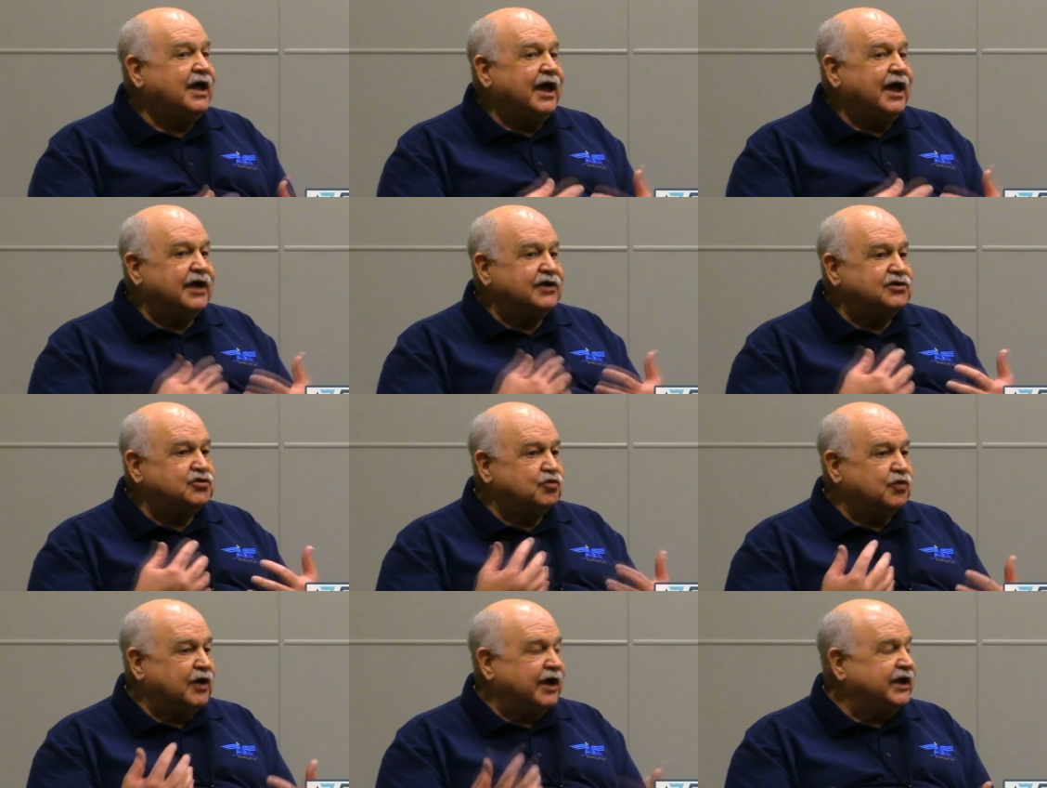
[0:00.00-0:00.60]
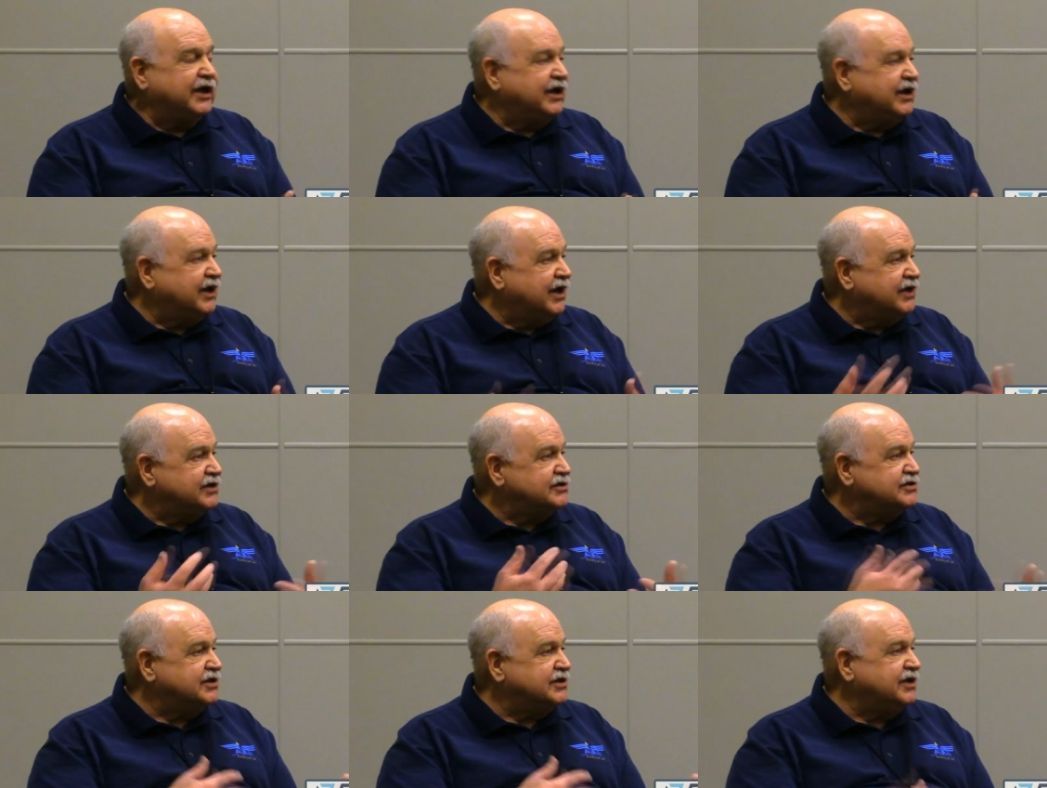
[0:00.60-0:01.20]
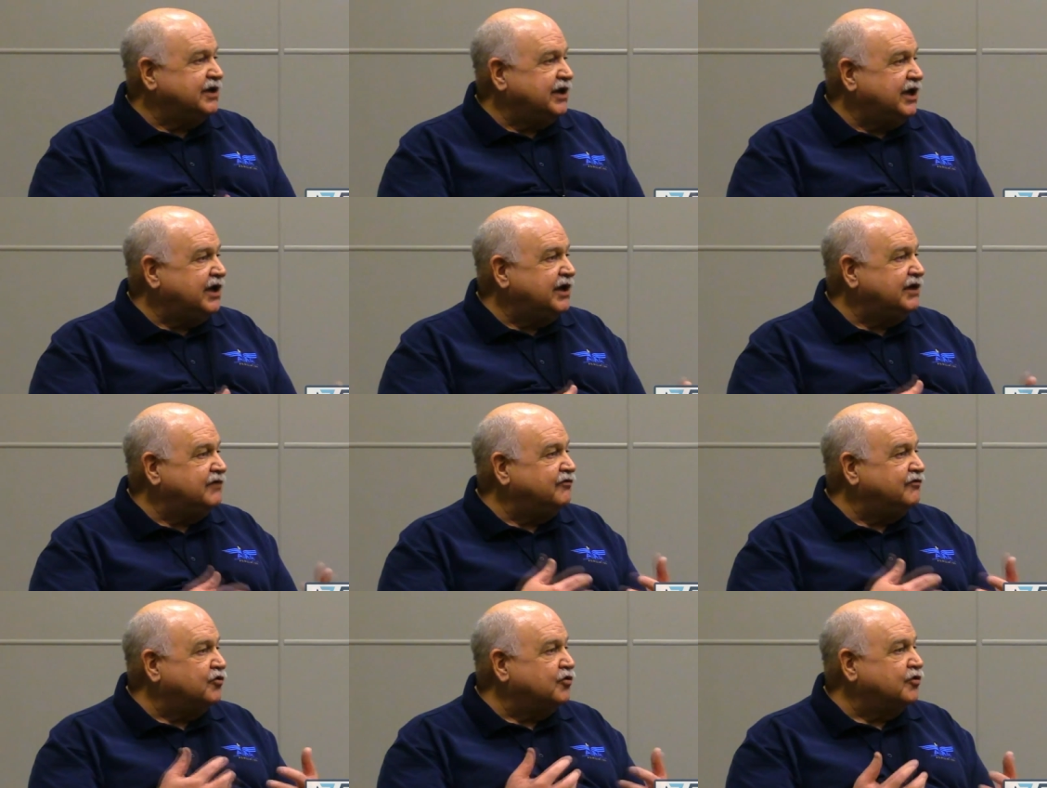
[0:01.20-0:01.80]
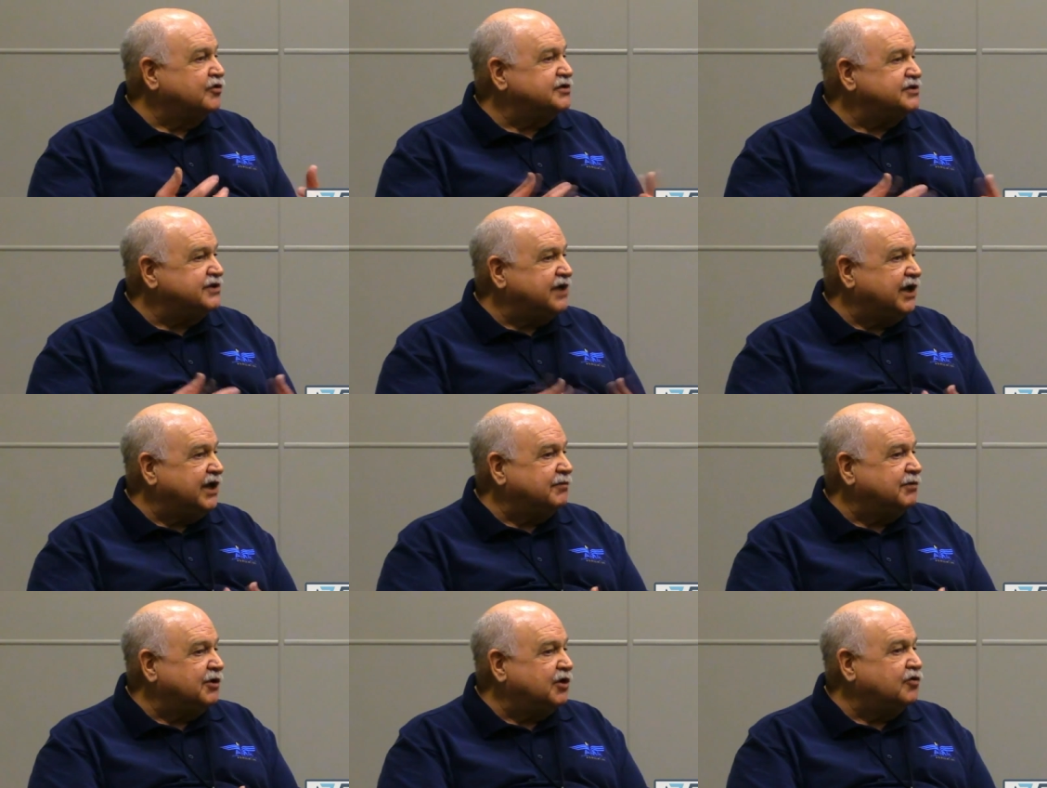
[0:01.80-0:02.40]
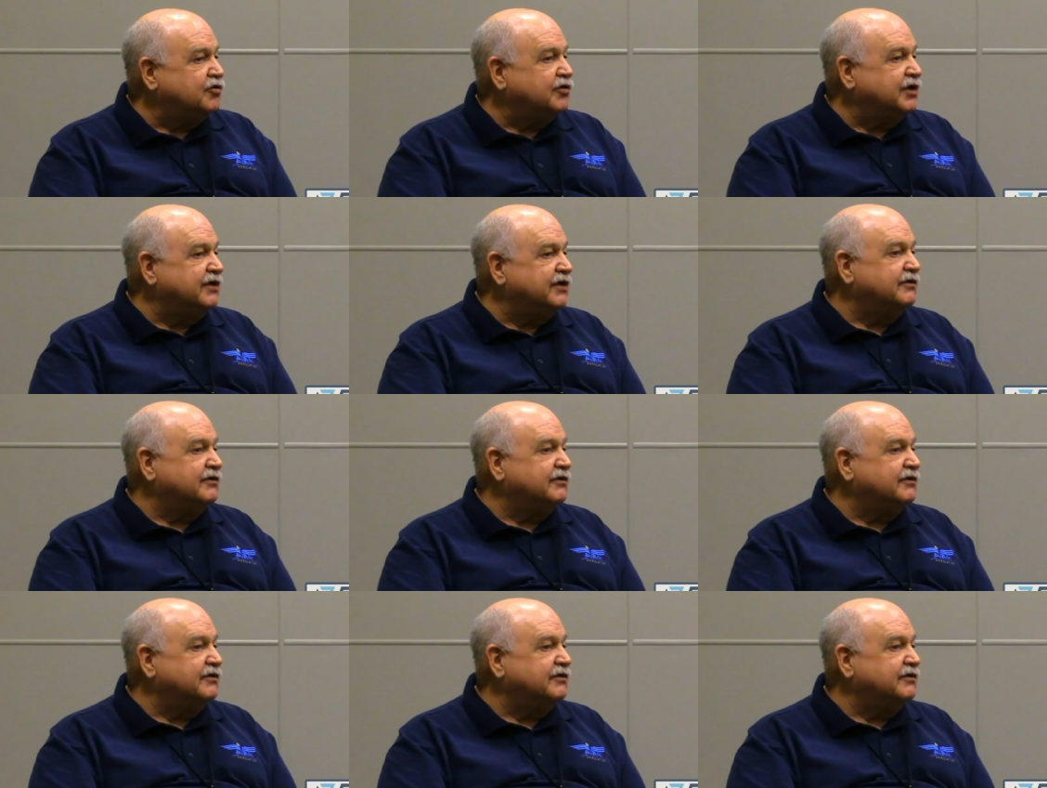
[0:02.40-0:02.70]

and to recognize the need for staying below